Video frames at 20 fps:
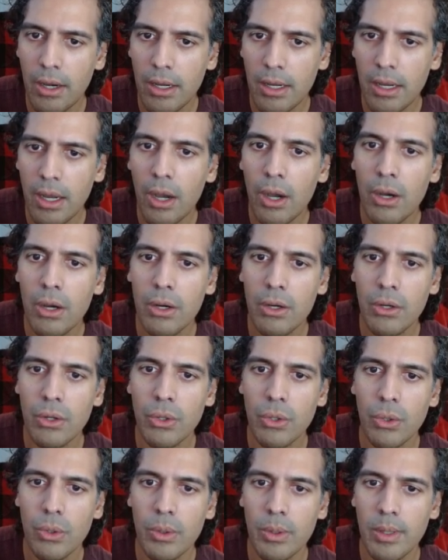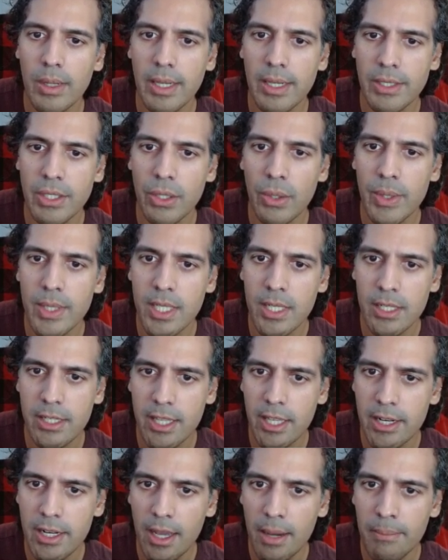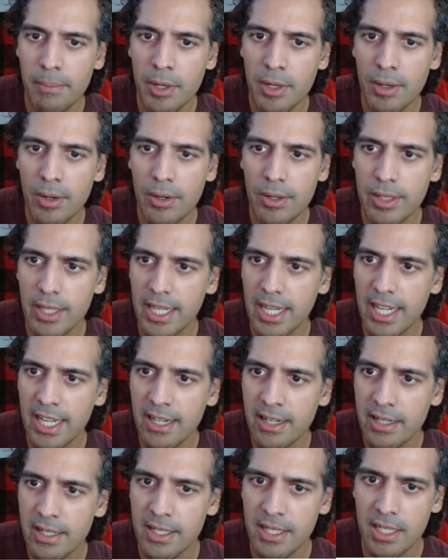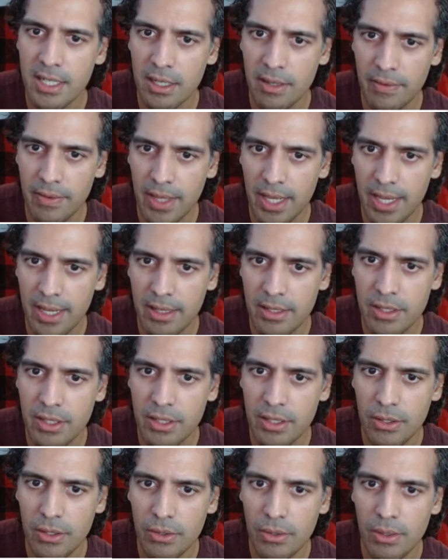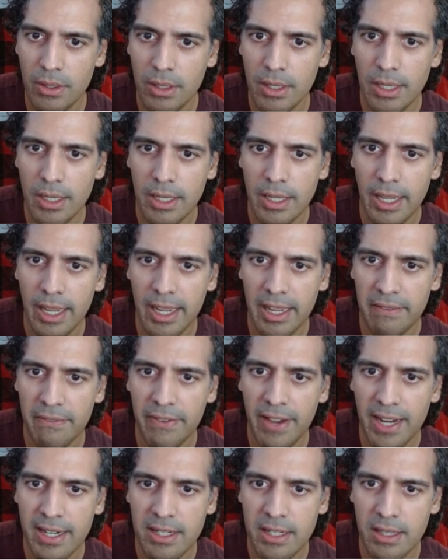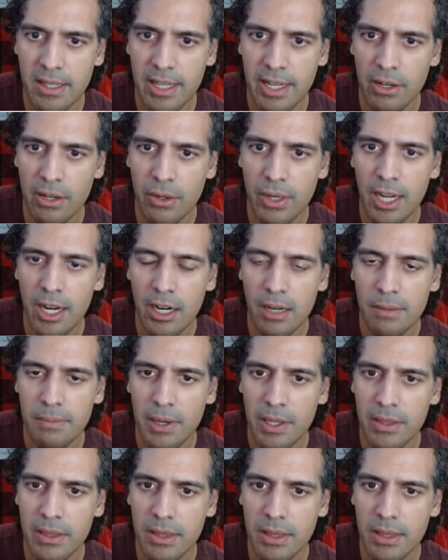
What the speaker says: Oh, so is it the number or the indice of that? So in fact, they don't care about,